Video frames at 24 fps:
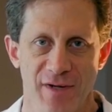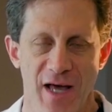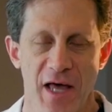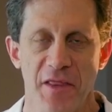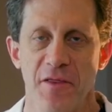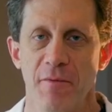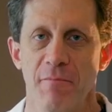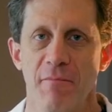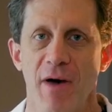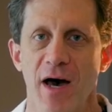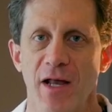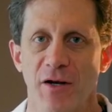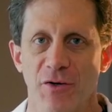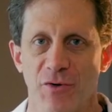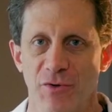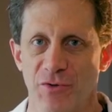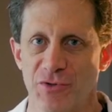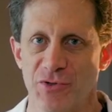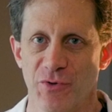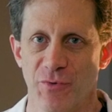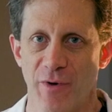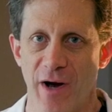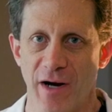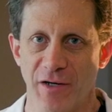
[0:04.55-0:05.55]
and the medical
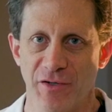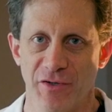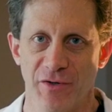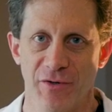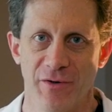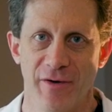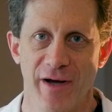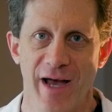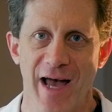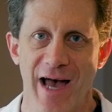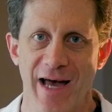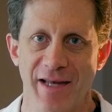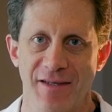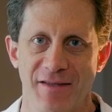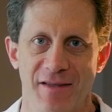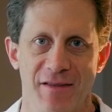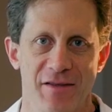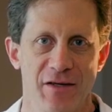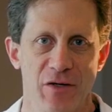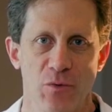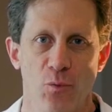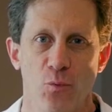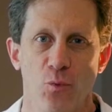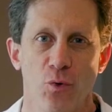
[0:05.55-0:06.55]
director at
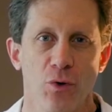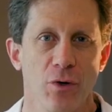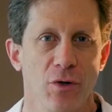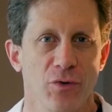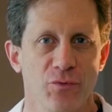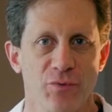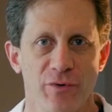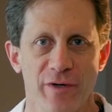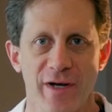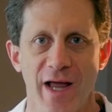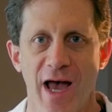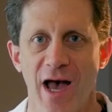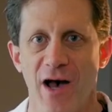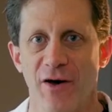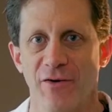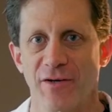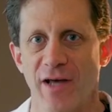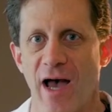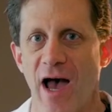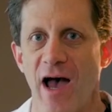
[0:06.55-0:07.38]
the world-renowned